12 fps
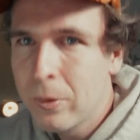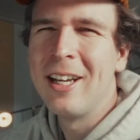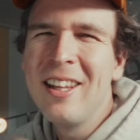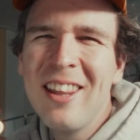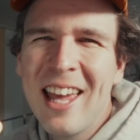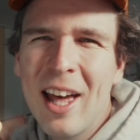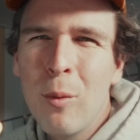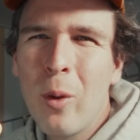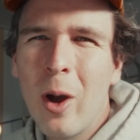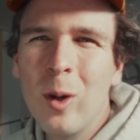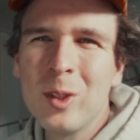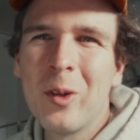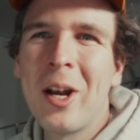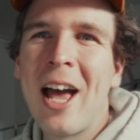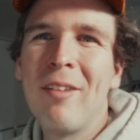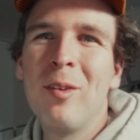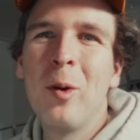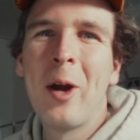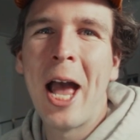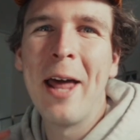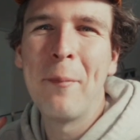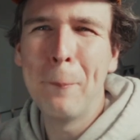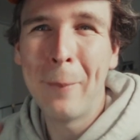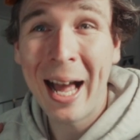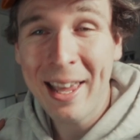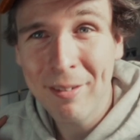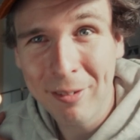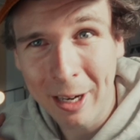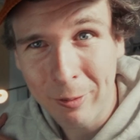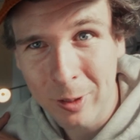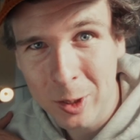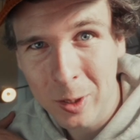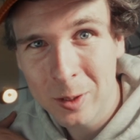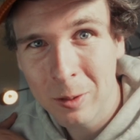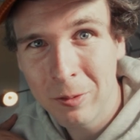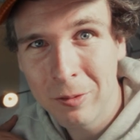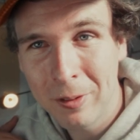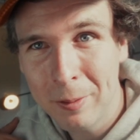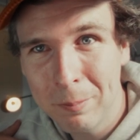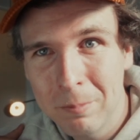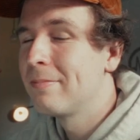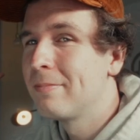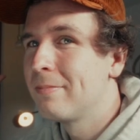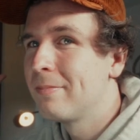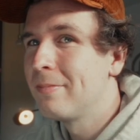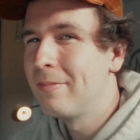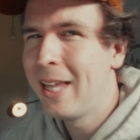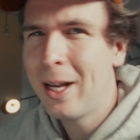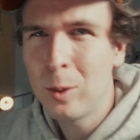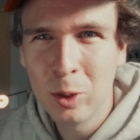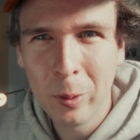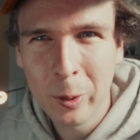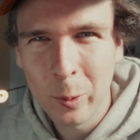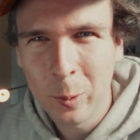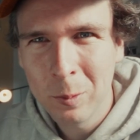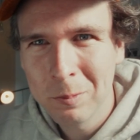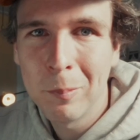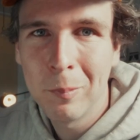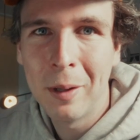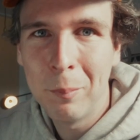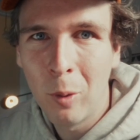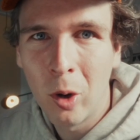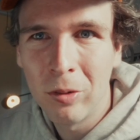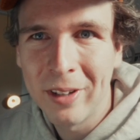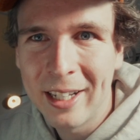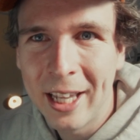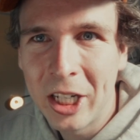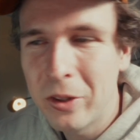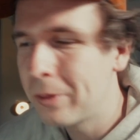In the end, we're also gonna have a look at my favorite shots of the film. They're all super cool, but more of that later.